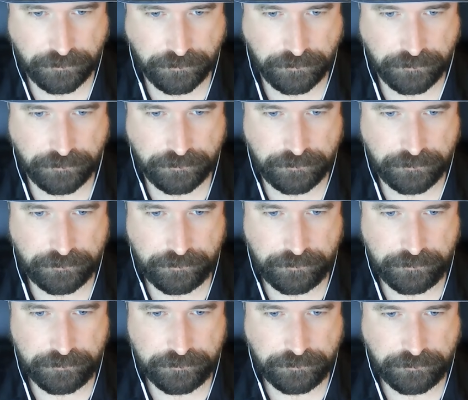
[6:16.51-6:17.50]

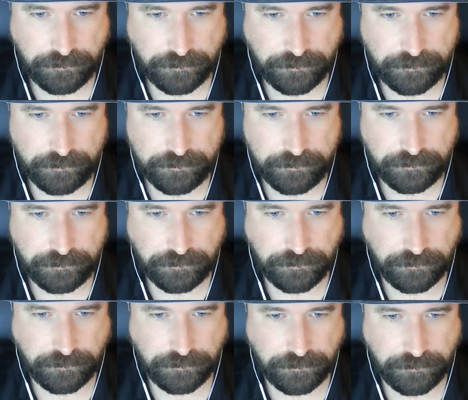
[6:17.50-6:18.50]

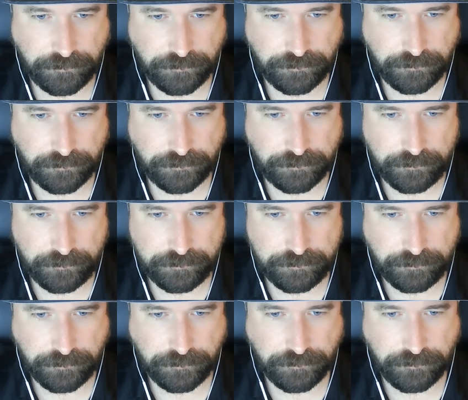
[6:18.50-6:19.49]

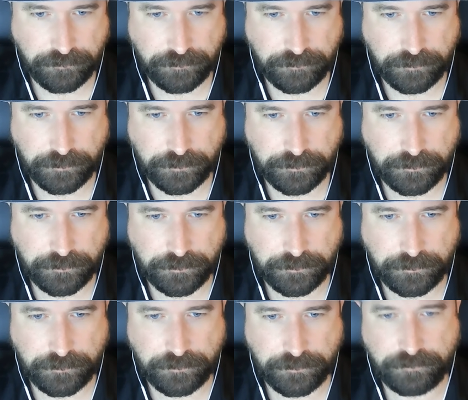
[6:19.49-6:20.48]

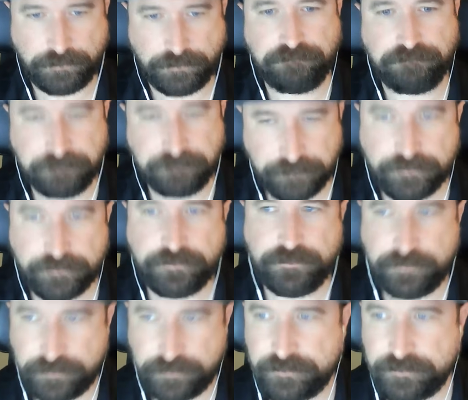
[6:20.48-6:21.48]

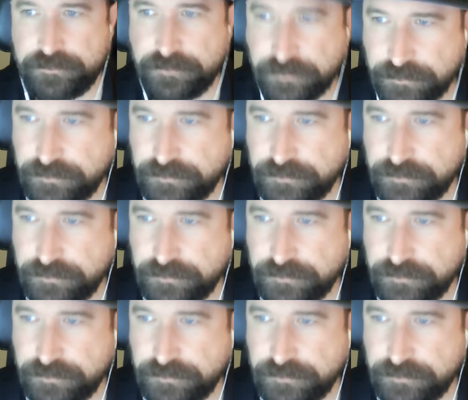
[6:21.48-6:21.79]
This person isn't speaking.